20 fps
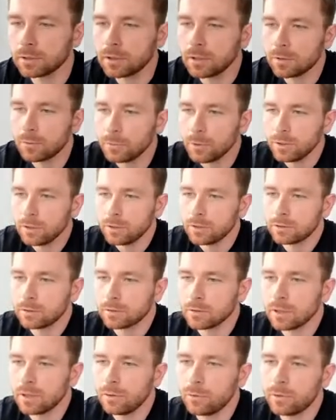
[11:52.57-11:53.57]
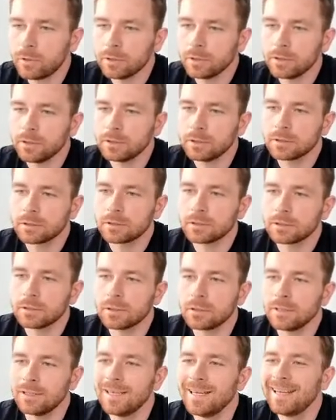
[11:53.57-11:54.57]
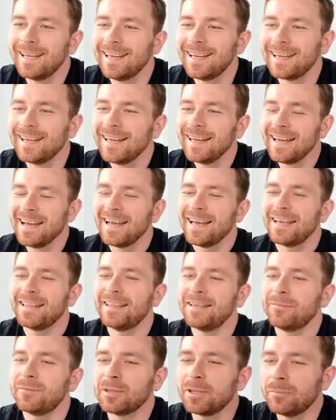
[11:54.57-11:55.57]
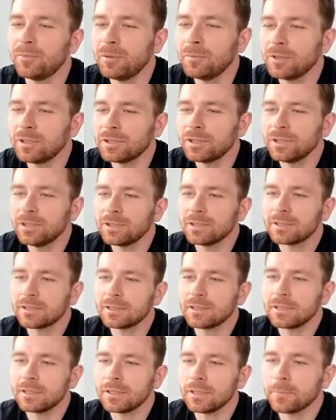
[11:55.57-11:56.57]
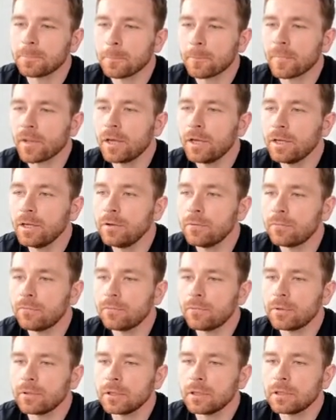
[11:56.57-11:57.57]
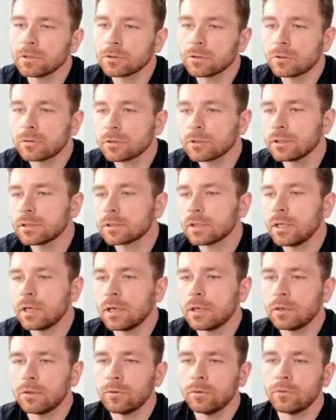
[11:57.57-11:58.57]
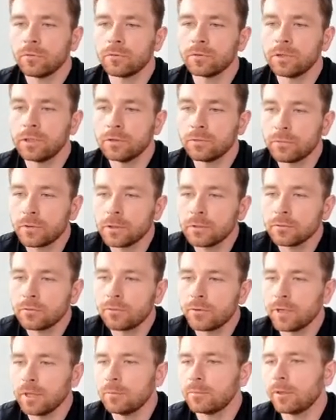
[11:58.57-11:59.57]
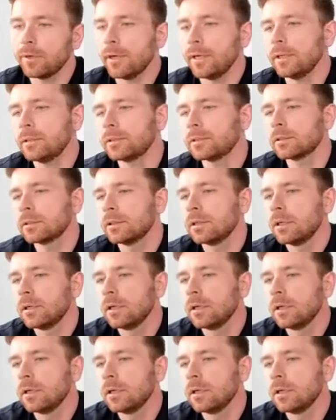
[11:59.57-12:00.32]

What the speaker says: that we need to cover. Is the moment is if the sources are of different frame rates,